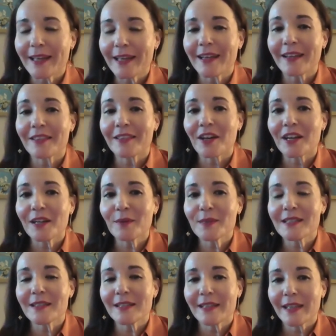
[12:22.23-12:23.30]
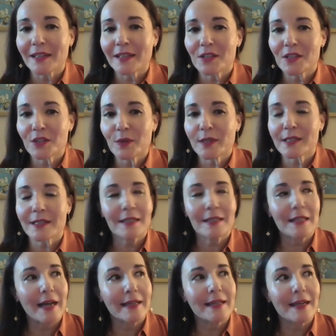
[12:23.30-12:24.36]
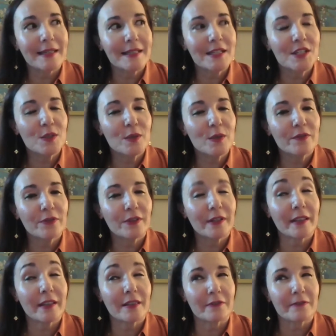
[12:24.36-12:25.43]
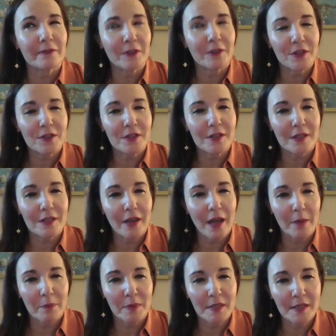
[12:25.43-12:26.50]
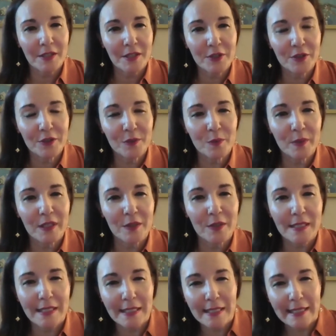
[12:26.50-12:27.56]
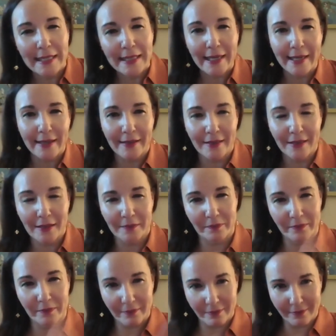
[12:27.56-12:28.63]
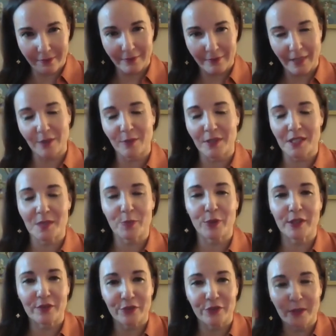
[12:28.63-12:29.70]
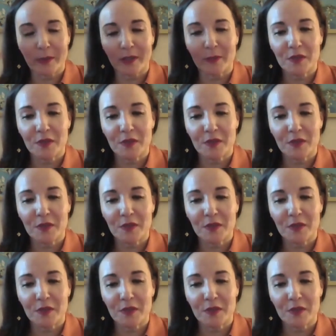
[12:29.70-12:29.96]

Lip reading: and I thought I was gonna get to because I got to do it for like the first episode when you see like I don't want to spoil it for anybody,